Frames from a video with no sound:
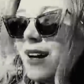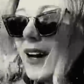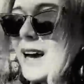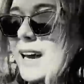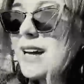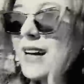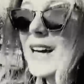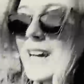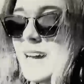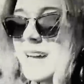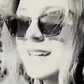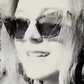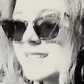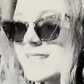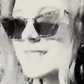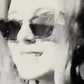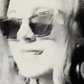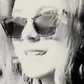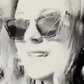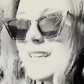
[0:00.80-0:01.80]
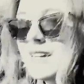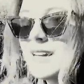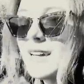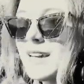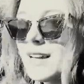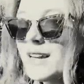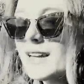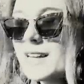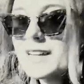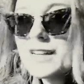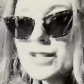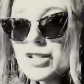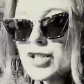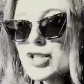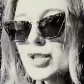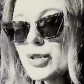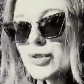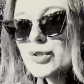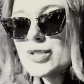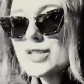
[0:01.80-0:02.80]
Hey guys,
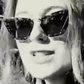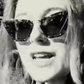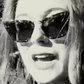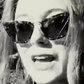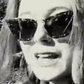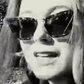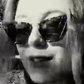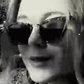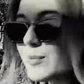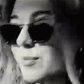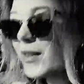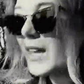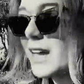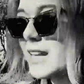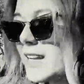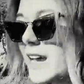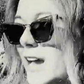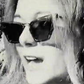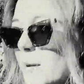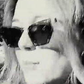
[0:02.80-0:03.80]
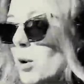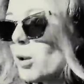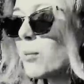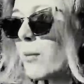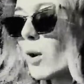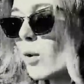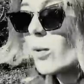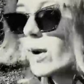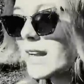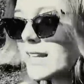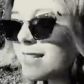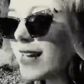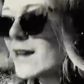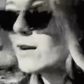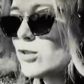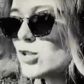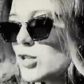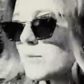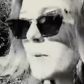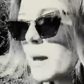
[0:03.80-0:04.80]
it's Tuesday and I'm on my way
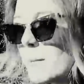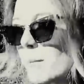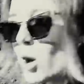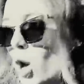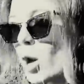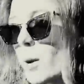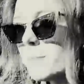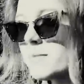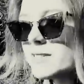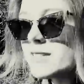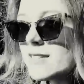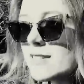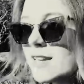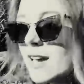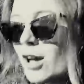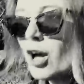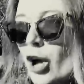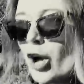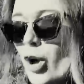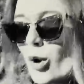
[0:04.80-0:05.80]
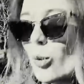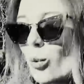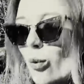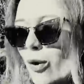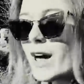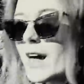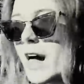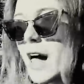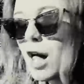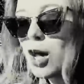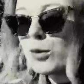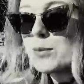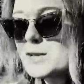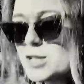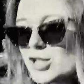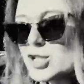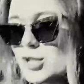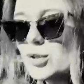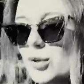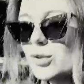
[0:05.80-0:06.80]
down to my mom's where I'll be
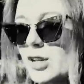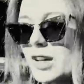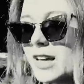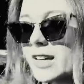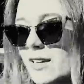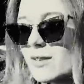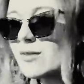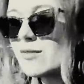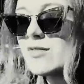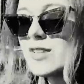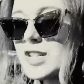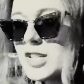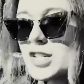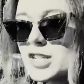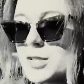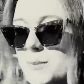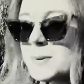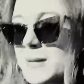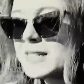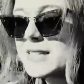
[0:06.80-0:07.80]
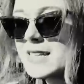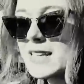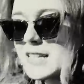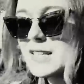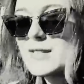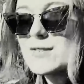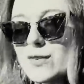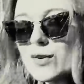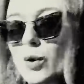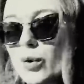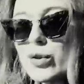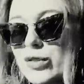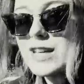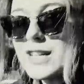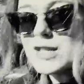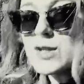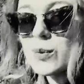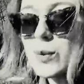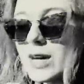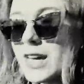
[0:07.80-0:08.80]
shooting vintage pieces for
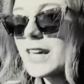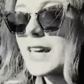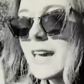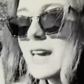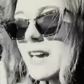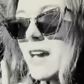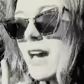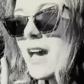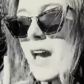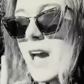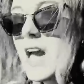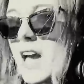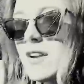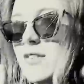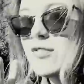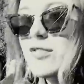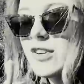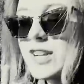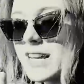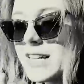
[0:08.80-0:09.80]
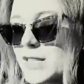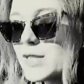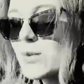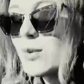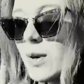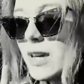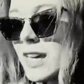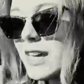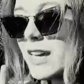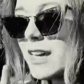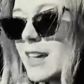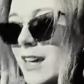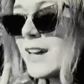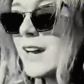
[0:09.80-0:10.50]
this week and for next week.